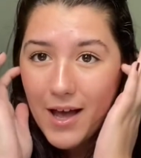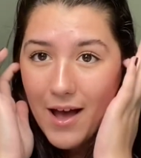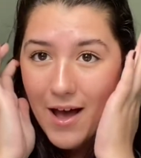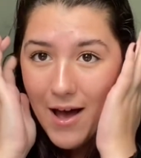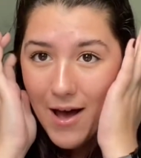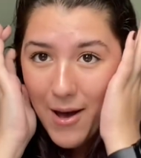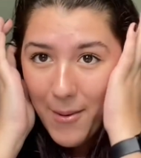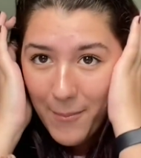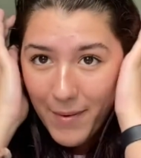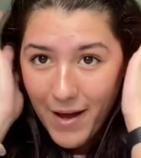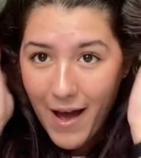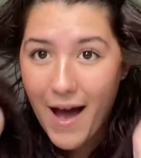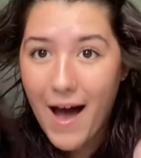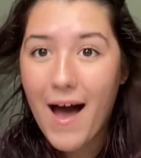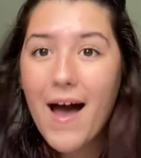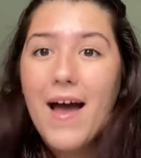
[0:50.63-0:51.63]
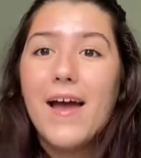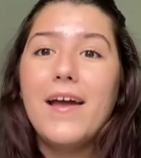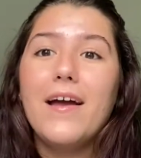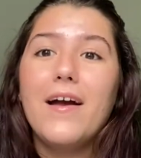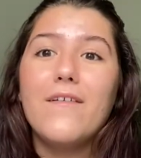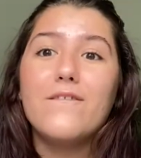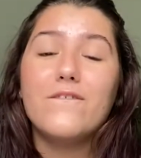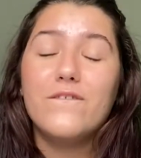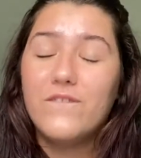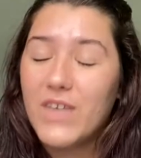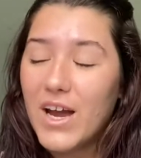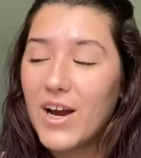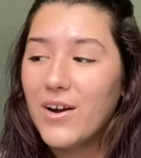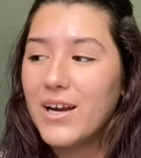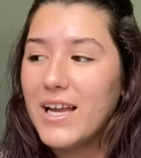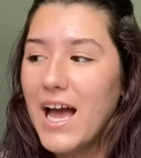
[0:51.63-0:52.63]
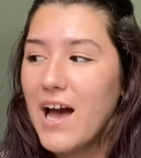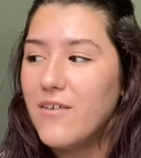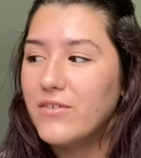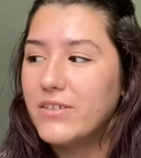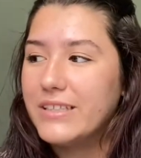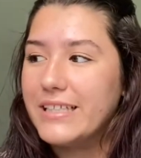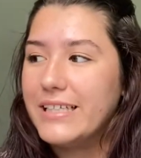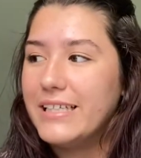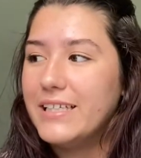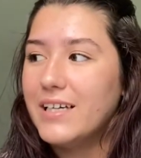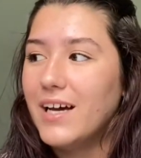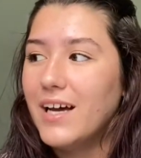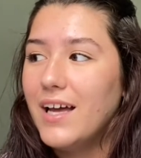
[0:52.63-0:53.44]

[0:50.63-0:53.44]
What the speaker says: I very heavily